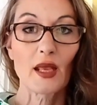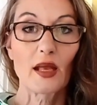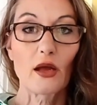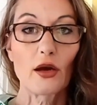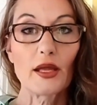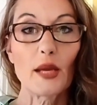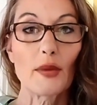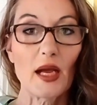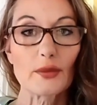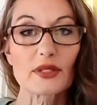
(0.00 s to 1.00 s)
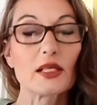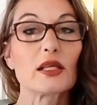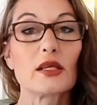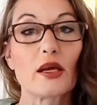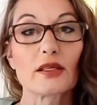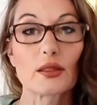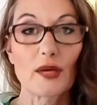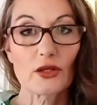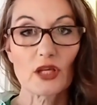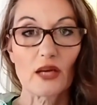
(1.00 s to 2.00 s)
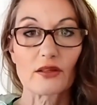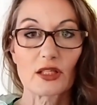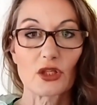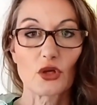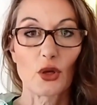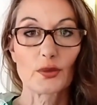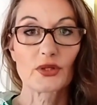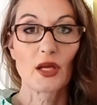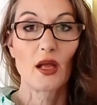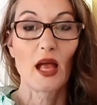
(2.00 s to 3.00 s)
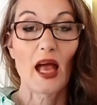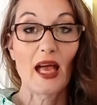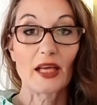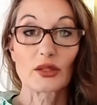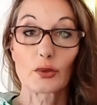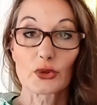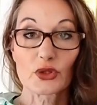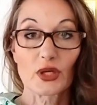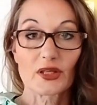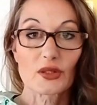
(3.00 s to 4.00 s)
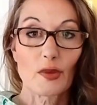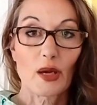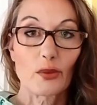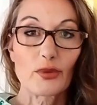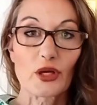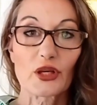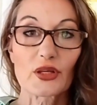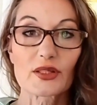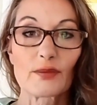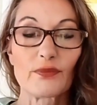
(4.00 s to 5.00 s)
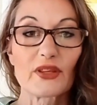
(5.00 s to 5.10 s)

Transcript: and I am absolutely nuts about charity shops, and I'm also nuts about books.